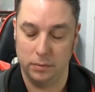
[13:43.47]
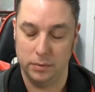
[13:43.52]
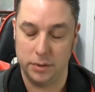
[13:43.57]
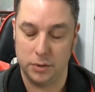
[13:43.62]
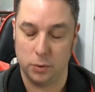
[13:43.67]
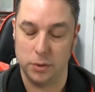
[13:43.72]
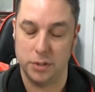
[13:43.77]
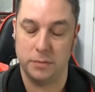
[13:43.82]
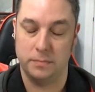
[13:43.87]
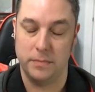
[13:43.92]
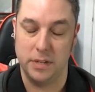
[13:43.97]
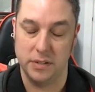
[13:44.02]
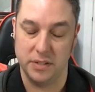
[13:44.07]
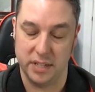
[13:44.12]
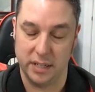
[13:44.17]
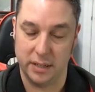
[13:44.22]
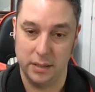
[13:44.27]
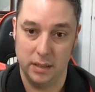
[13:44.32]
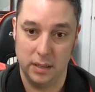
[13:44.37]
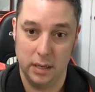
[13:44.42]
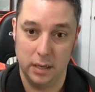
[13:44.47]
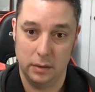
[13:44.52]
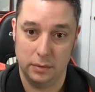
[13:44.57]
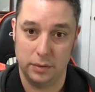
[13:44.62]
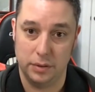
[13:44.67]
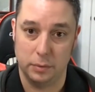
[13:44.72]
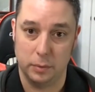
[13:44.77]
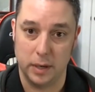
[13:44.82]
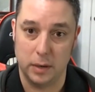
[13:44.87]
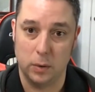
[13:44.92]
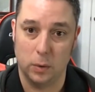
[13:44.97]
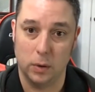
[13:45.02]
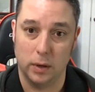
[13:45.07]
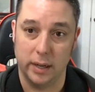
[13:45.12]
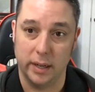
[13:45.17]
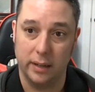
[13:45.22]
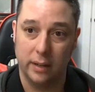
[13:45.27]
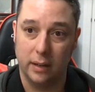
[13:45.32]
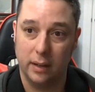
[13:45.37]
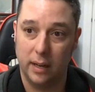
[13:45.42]
source music, the
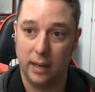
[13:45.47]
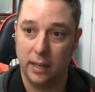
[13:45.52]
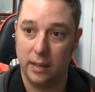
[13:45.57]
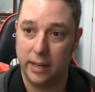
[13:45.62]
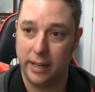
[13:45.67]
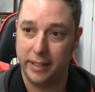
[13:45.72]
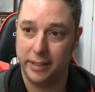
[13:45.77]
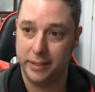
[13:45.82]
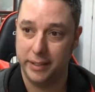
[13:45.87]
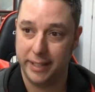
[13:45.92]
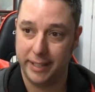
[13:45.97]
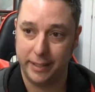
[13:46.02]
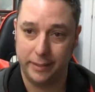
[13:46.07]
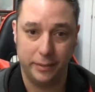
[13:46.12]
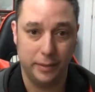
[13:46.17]
recording, and